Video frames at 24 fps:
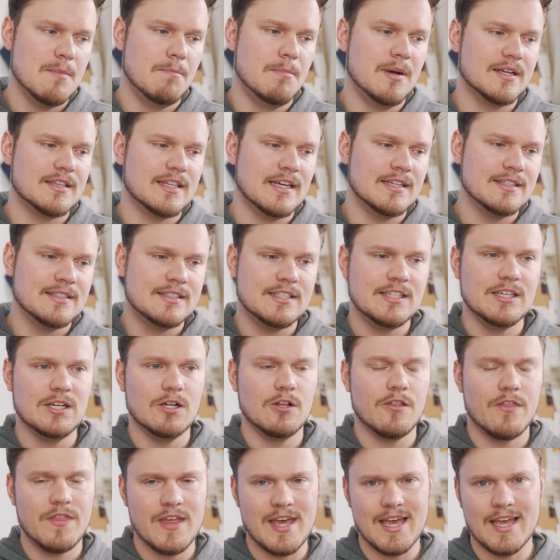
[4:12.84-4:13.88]
But
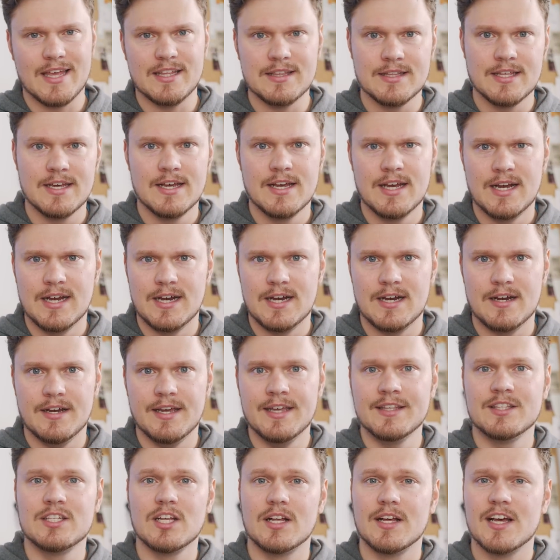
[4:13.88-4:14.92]
until then,
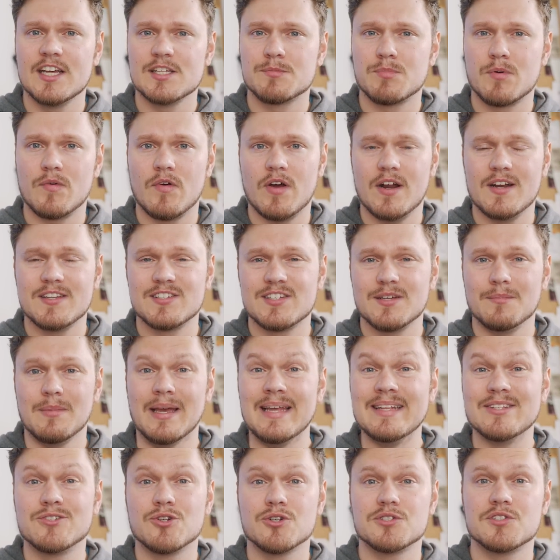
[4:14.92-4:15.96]
Intel has provided some
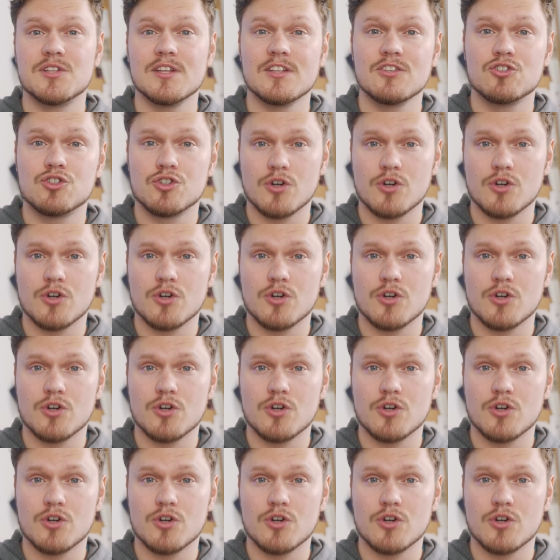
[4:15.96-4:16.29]
interesting